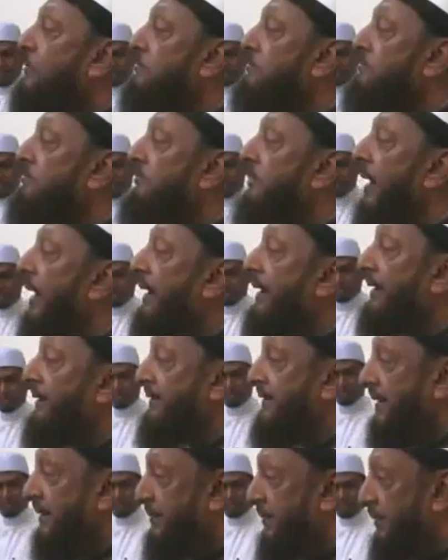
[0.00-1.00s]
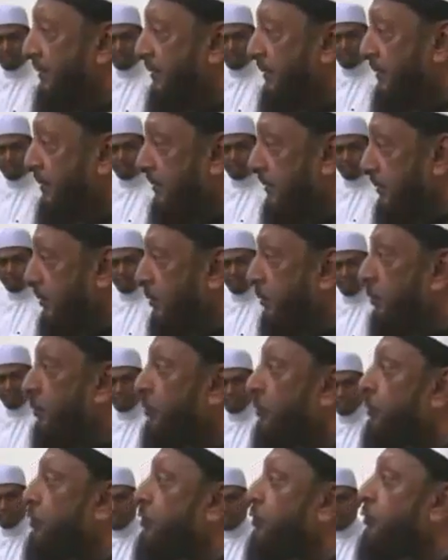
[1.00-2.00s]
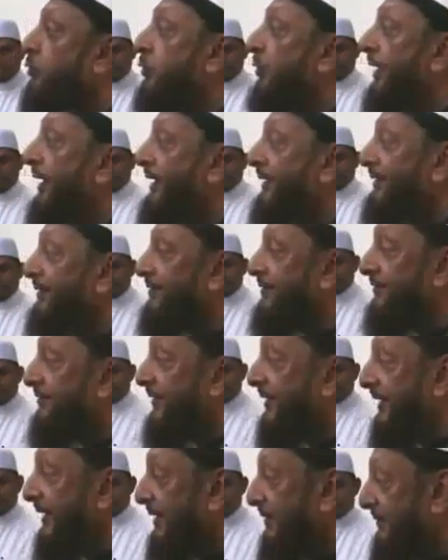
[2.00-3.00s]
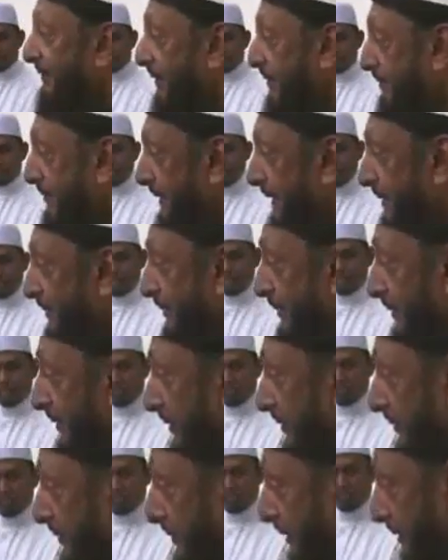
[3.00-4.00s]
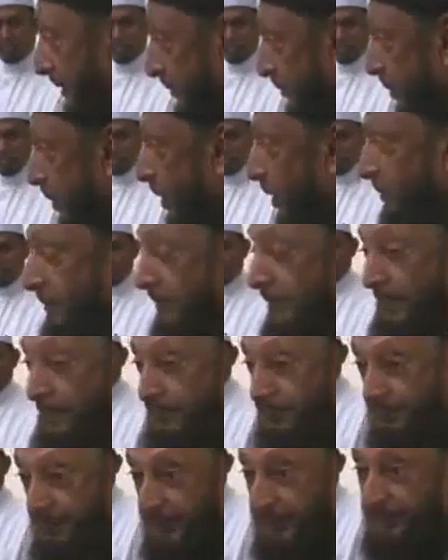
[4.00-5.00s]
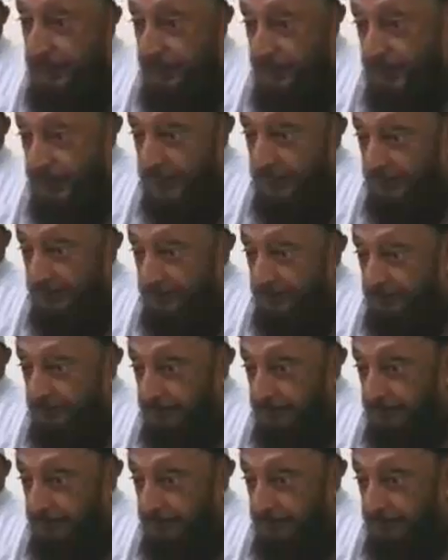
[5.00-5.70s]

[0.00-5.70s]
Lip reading: unpalatable to enslave a people to normal slavery.